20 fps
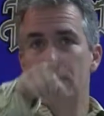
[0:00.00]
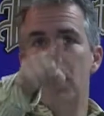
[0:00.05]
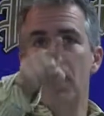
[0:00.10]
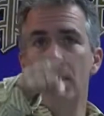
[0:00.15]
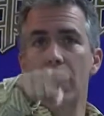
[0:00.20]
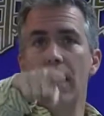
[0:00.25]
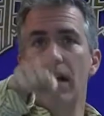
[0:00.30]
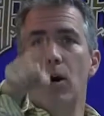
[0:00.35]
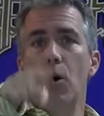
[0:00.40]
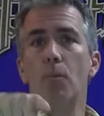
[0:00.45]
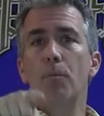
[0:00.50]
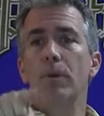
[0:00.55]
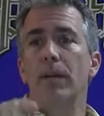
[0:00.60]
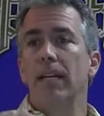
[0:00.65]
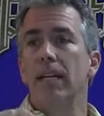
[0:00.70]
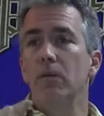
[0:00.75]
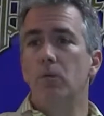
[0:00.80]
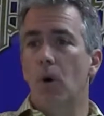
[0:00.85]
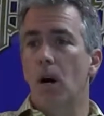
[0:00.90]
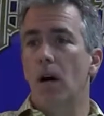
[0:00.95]
But my
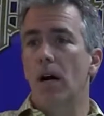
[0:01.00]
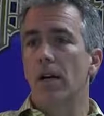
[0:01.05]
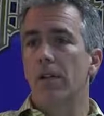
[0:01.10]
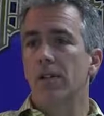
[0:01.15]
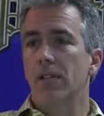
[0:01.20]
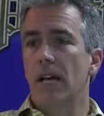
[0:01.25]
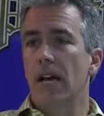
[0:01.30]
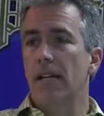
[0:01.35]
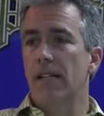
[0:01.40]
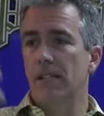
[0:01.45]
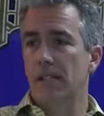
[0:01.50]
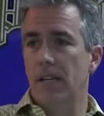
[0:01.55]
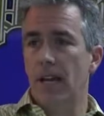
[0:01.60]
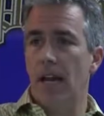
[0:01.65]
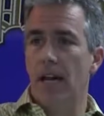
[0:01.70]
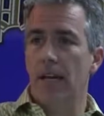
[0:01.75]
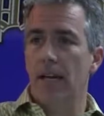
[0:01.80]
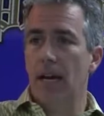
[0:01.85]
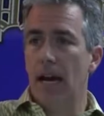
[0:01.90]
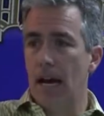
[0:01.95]
opening was, I
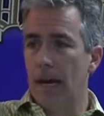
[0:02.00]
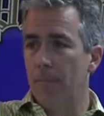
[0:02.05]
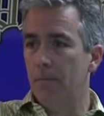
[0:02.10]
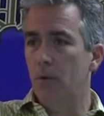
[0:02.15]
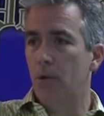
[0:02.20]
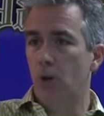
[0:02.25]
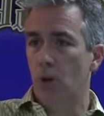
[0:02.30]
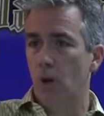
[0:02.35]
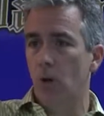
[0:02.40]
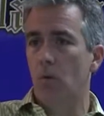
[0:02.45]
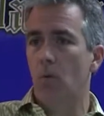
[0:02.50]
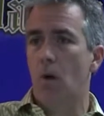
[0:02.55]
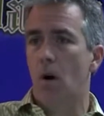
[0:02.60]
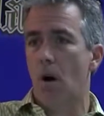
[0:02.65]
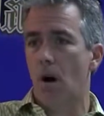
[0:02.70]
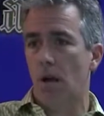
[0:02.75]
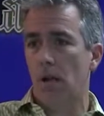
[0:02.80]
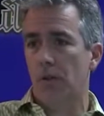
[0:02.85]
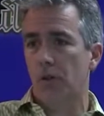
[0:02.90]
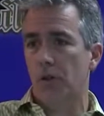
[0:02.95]
said, I'm Joe
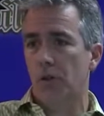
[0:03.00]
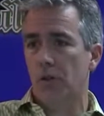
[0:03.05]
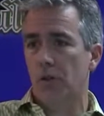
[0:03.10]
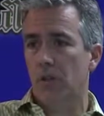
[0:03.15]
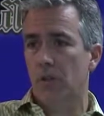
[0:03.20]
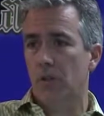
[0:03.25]
Walsh,